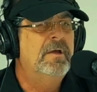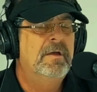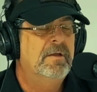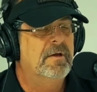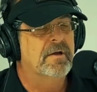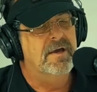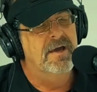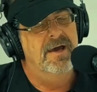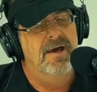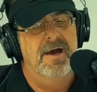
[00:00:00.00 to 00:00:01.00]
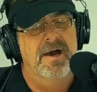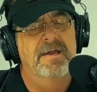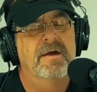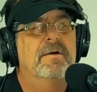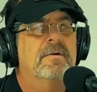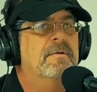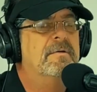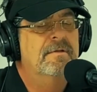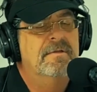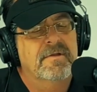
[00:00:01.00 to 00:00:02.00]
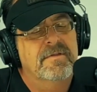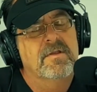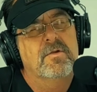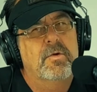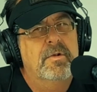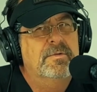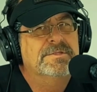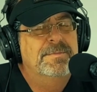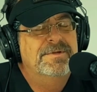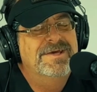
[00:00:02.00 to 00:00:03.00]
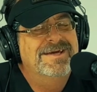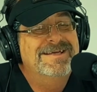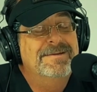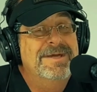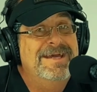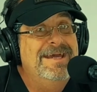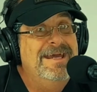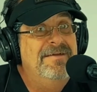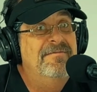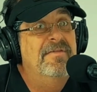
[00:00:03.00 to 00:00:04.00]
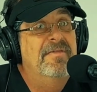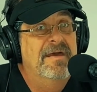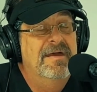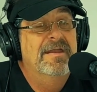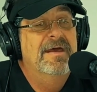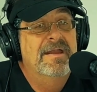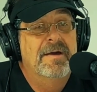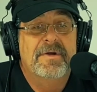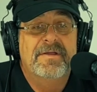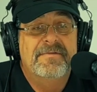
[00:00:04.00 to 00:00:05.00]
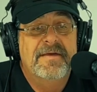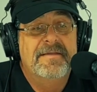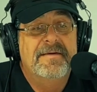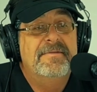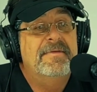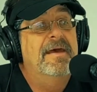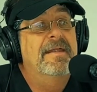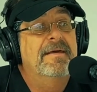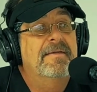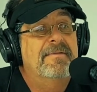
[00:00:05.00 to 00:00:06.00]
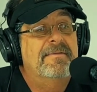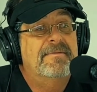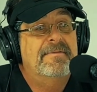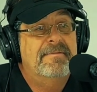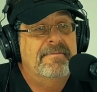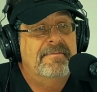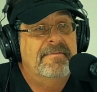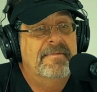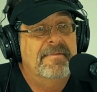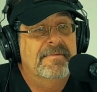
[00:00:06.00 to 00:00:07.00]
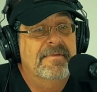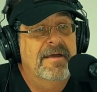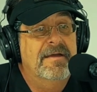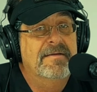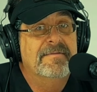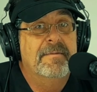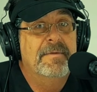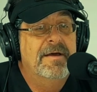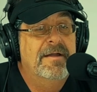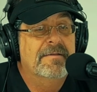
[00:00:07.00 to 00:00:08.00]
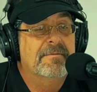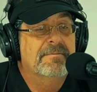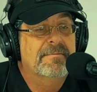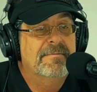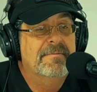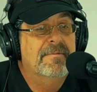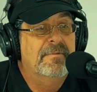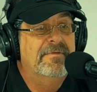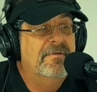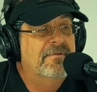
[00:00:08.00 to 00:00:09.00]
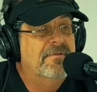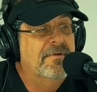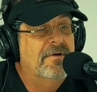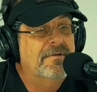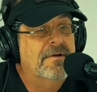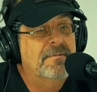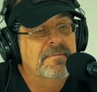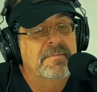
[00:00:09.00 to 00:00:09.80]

Look, I know that the Lord was protecting me even then. And I'm going to say this, and it's, thank goodness I've been out of the reserves for a long time.